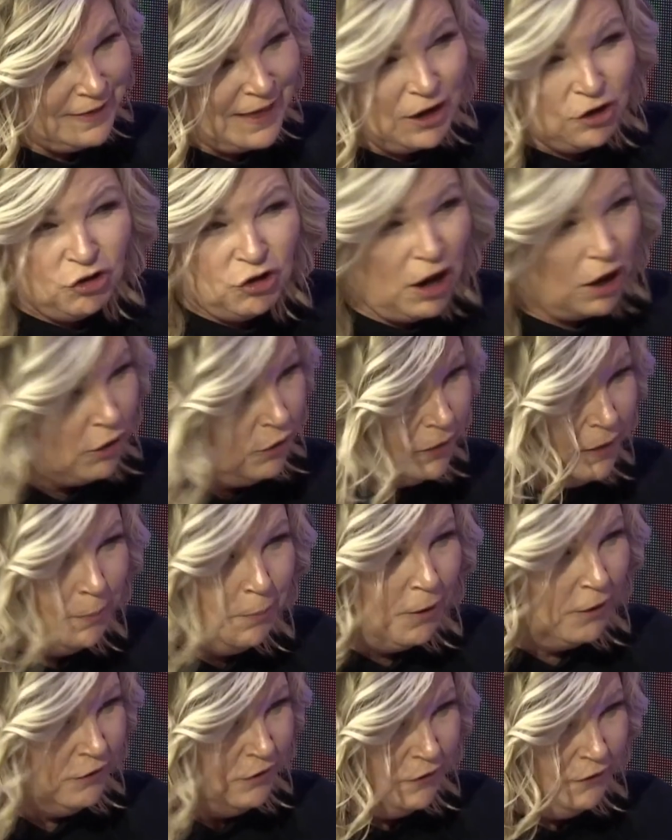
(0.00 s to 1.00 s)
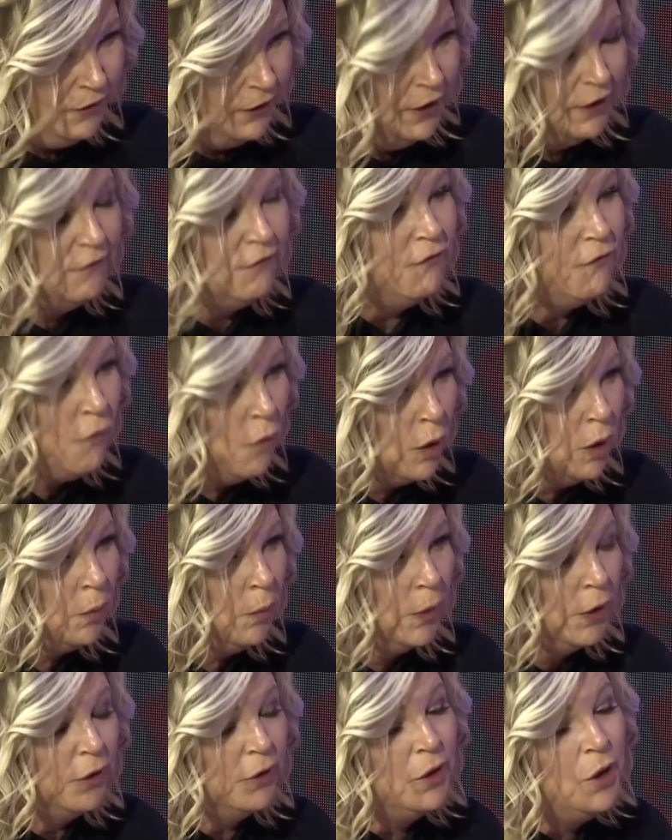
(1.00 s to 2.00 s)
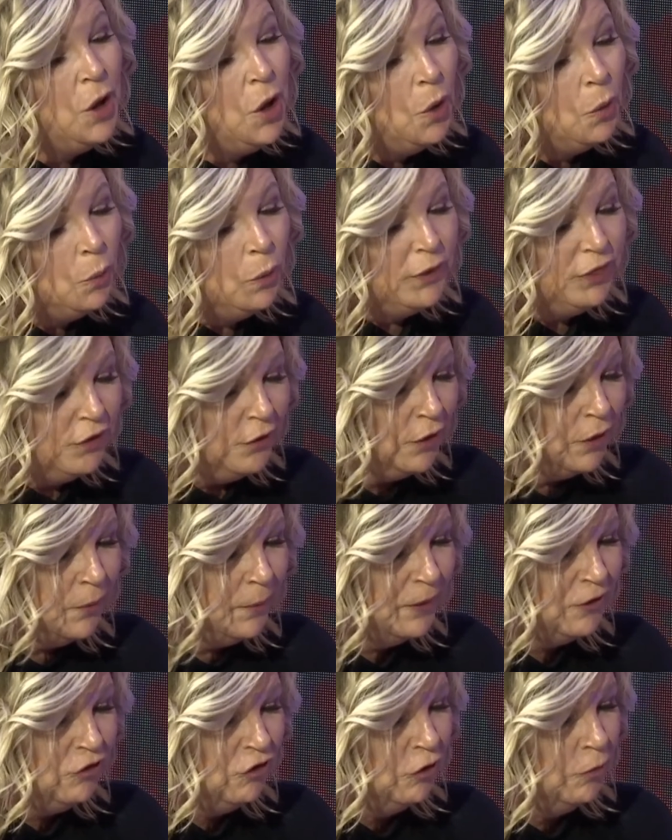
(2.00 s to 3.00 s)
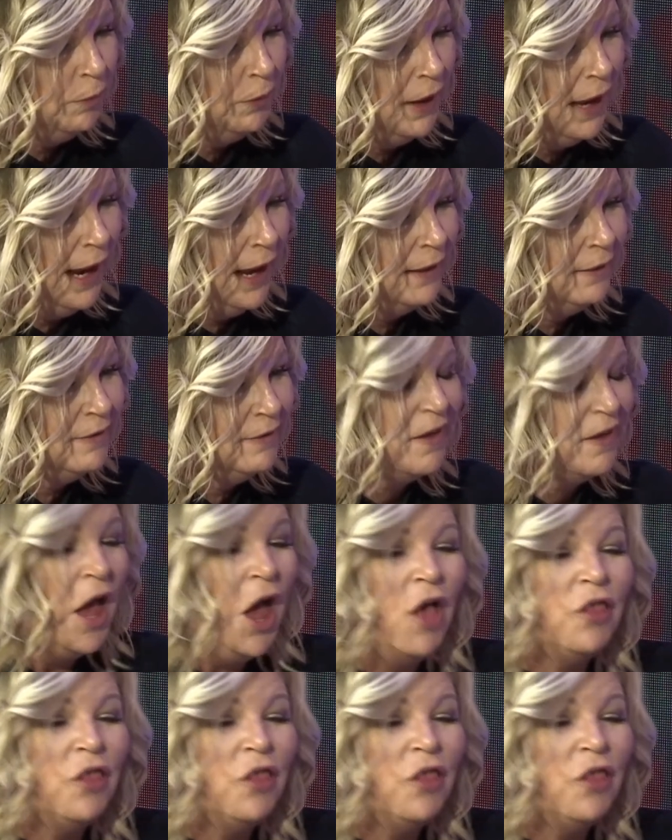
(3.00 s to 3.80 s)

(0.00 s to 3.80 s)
that are not only persevering forward with their original plans,